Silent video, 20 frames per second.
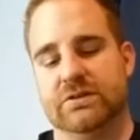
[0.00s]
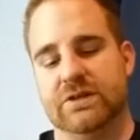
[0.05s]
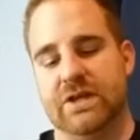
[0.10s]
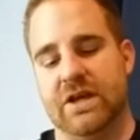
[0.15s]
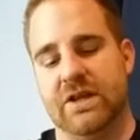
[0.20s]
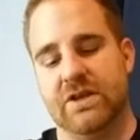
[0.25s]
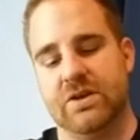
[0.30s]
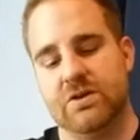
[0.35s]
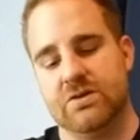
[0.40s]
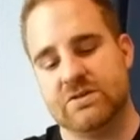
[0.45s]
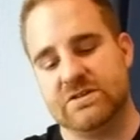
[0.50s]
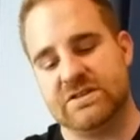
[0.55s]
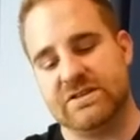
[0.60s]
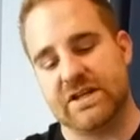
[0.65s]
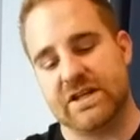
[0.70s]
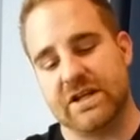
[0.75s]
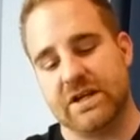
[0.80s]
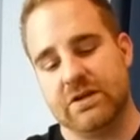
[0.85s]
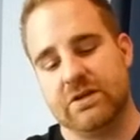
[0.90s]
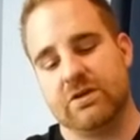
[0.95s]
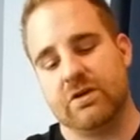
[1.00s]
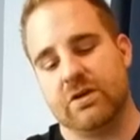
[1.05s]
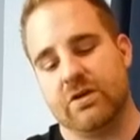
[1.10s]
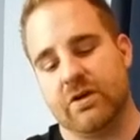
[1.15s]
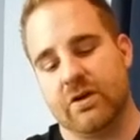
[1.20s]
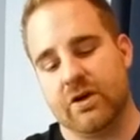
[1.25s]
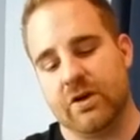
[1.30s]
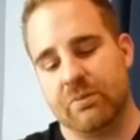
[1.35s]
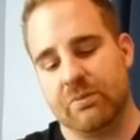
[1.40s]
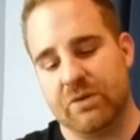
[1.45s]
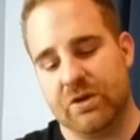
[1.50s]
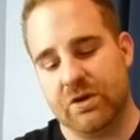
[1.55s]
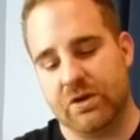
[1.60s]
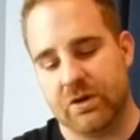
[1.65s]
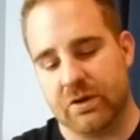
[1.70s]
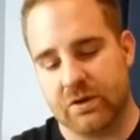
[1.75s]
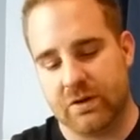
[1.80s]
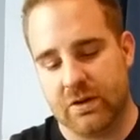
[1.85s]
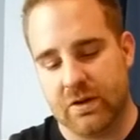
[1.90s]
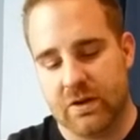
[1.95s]
And you stick it into your computer.
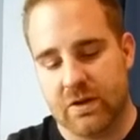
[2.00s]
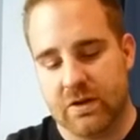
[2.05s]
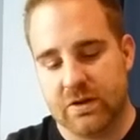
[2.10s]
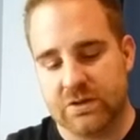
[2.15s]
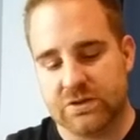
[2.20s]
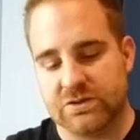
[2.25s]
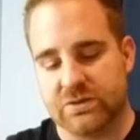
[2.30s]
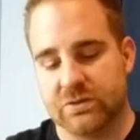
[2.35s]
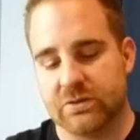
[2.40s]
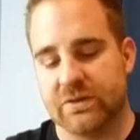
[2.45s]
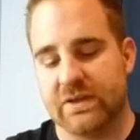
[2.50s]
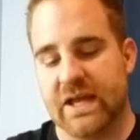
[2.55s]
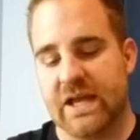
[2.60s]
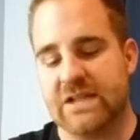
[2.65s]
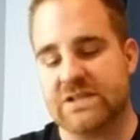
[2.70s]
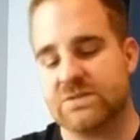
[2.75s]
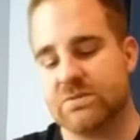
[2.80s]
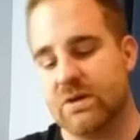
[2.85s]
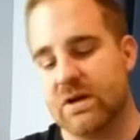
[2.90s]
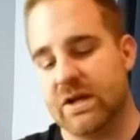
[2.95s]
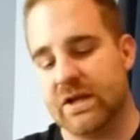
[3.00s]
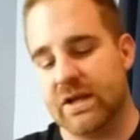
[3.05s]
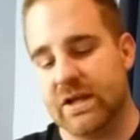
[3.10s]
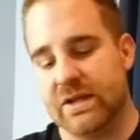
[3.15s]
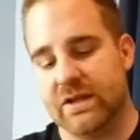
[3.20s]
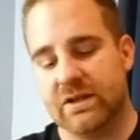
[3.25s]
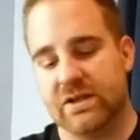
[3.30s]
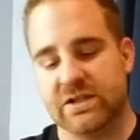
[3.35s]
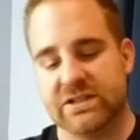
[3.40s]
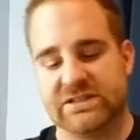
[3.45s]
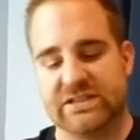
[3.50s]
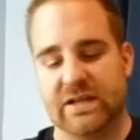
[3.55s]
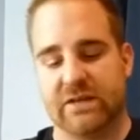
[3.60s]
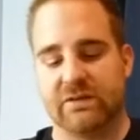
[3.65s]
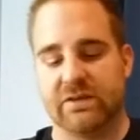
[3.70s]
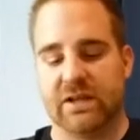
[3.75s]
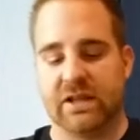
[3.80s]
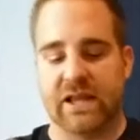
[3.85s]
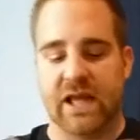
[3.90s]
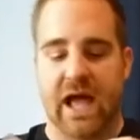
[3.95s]
So that's why it cuts
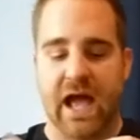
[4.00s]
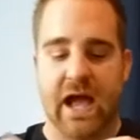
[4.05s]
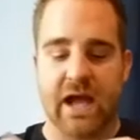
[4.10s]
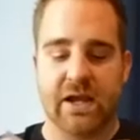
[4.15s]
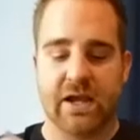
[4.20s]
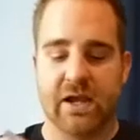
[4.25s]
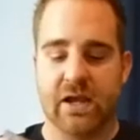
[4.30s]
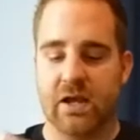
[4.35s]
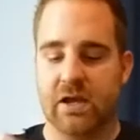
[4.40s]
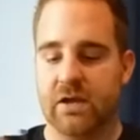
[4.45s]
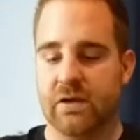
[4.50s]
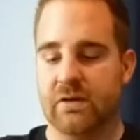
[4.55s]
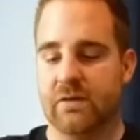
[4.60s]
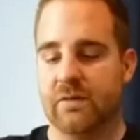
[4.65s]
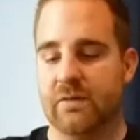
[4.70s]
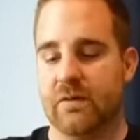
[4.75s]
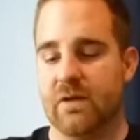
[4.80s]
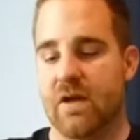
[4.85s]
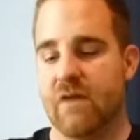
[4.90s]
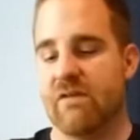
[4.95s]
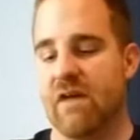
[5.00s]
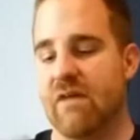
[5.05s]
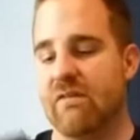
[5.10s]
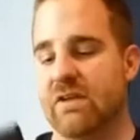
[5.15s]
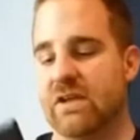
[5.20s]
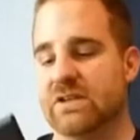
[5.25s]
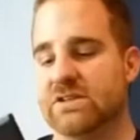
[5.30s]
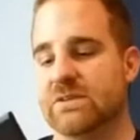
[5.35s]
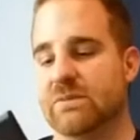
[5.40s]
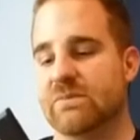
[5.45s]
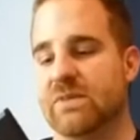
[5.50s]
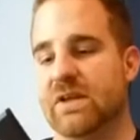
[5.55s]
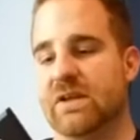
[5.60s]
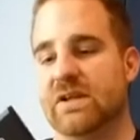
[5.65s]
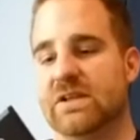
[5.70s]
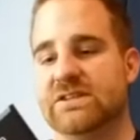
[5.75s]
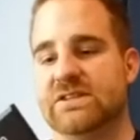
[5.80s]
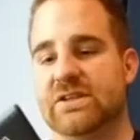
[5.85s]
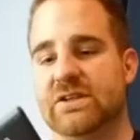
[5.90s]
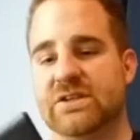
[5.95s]
out the lag of having something
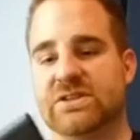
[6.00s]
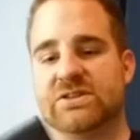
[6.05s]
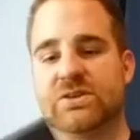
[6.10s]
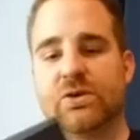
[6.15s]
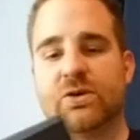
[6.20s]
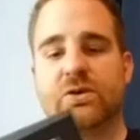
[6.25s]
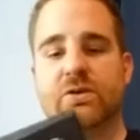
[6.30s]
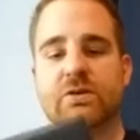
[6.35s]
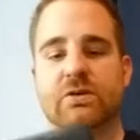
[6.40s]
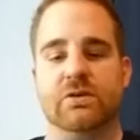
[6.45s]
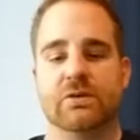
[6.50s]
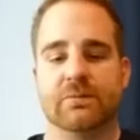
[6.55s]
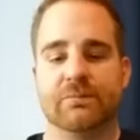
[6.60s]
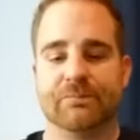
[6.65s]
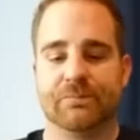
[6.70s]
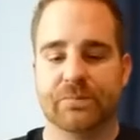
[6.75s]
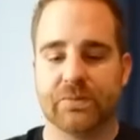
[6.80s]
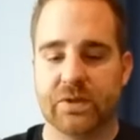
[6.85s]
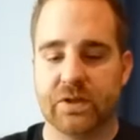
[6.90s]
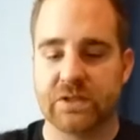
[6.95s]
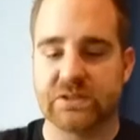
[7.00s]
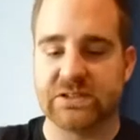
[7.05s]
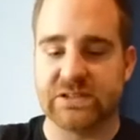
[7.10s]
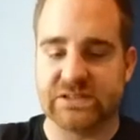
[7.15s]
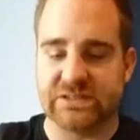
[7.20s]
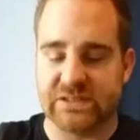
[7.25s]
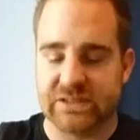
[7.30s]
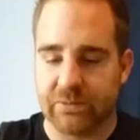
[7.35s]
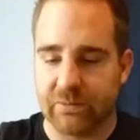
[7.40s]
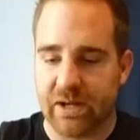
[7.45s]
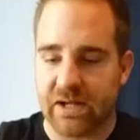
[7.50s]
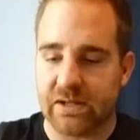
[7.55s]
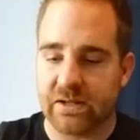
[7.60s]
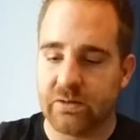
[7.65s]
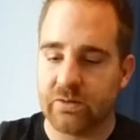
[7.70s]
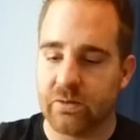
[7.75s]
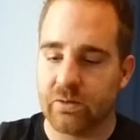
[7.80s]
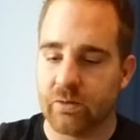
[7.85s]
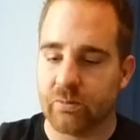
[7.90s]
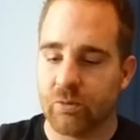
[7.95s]
that's external, because it's directly
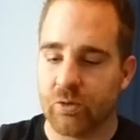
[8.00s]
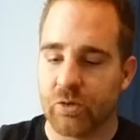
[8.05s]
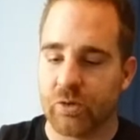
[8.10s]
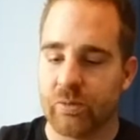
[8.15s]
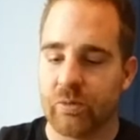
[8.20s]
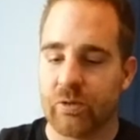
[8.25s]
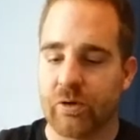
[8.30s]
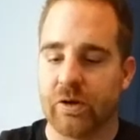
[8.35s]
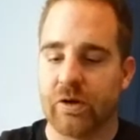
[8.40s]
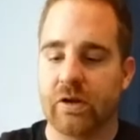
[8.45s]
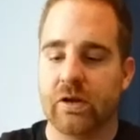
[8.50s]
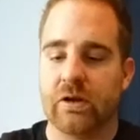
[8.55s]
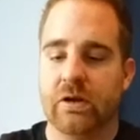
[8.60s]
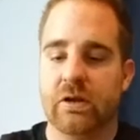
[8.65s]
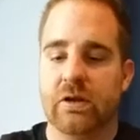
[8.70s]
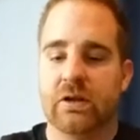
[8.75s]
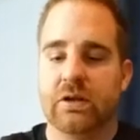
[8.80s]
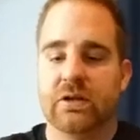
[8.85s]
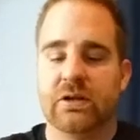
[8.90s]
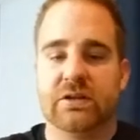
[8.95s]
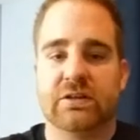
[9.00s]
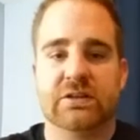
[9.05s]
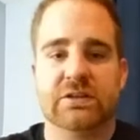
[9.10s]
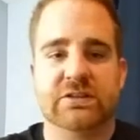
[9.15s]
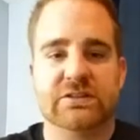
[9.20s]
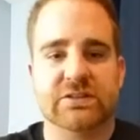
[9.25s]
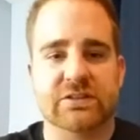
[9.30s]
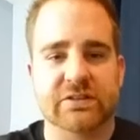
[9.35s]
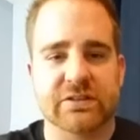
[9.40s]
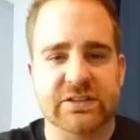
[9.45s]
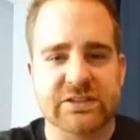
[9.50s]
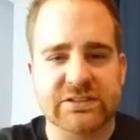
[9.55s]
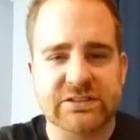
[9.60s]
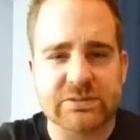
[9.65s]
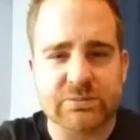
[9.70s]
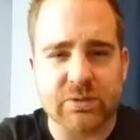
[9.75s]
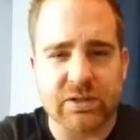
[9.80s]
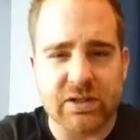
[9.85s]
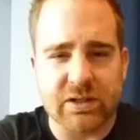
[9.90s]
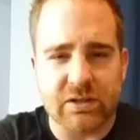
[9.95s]
to your motherboard. So this
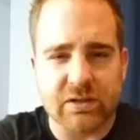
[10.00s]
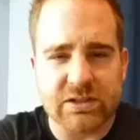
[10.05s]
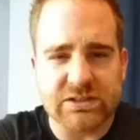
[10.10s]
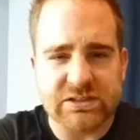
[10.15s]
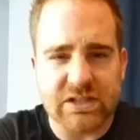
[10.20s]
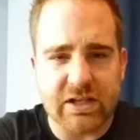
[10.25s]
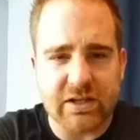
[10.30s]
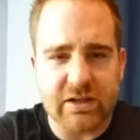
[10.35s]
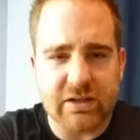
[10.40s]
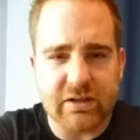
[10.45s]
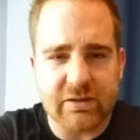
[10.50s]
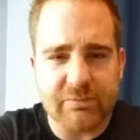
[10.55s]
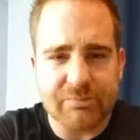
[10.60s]
is what it looks like.